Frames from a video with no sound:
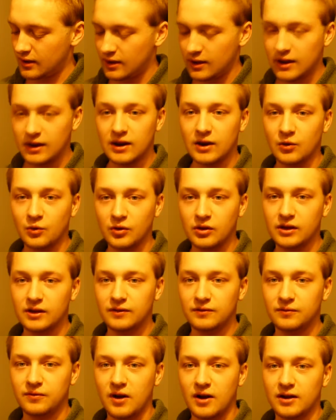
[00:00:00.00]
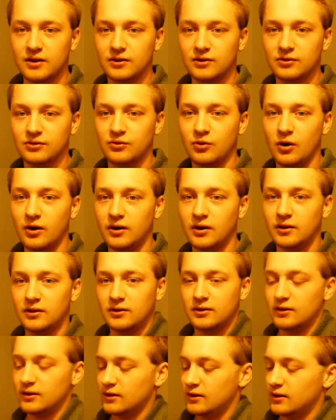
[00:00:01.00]
And it really fucking destroyed it.
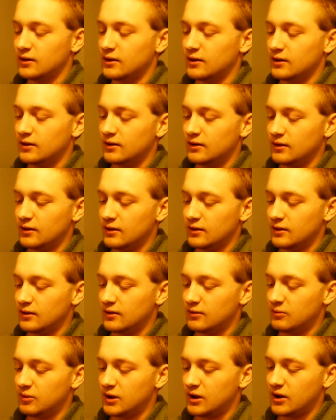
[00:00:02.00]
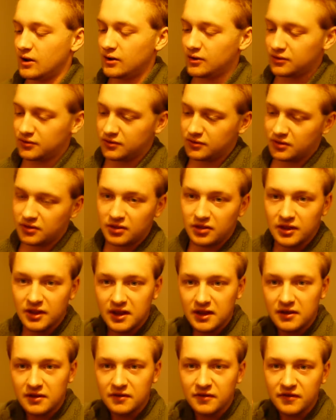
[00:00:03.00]
Because
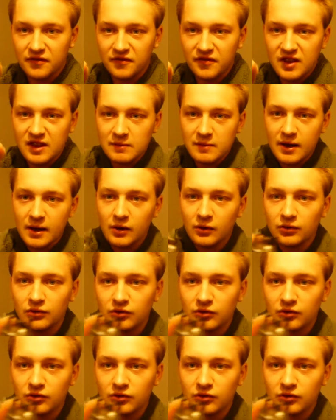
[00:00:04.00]
the female